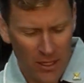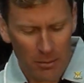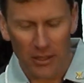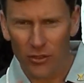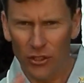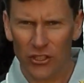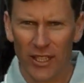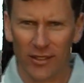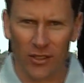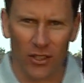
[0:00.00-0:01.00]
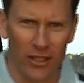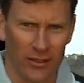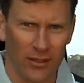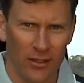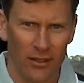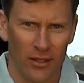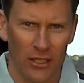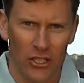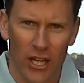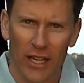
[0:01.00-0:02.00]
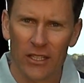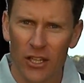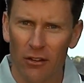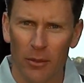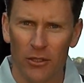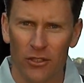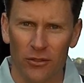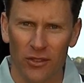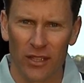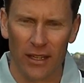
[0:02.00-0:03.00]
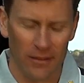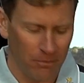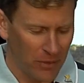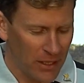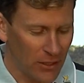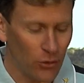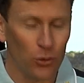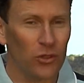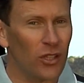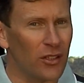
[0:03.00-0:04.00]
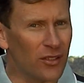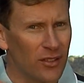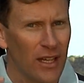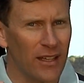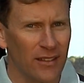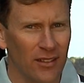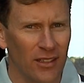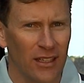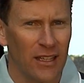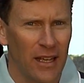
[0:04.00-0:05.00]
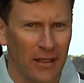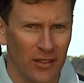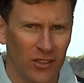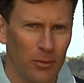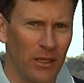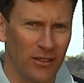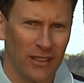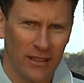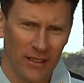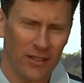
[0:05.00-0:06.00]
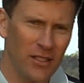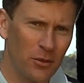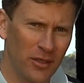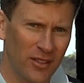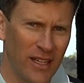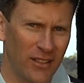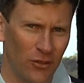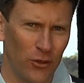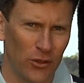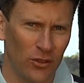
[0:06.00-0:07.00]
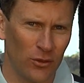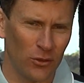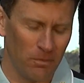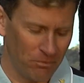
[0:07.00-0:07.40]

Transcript: But it's not just sights that change our emotional state. It's also sounds and smells. Let's deal with sounds first of all.